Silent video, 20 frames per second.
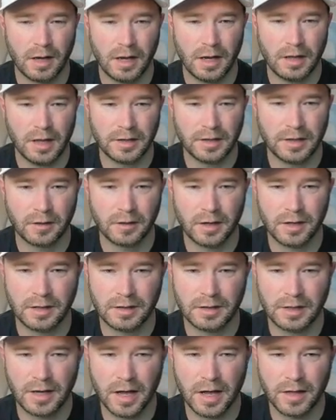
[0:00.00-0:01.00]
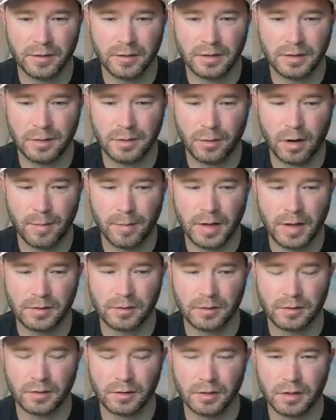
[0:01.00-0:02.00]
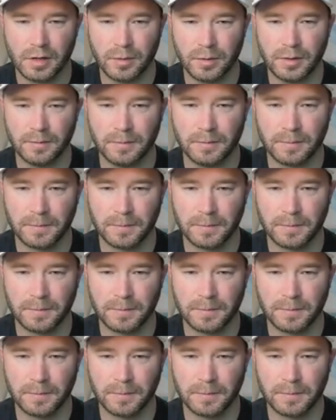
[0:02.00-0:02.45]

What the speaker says: And let's look at this together and see what our metrics are showing.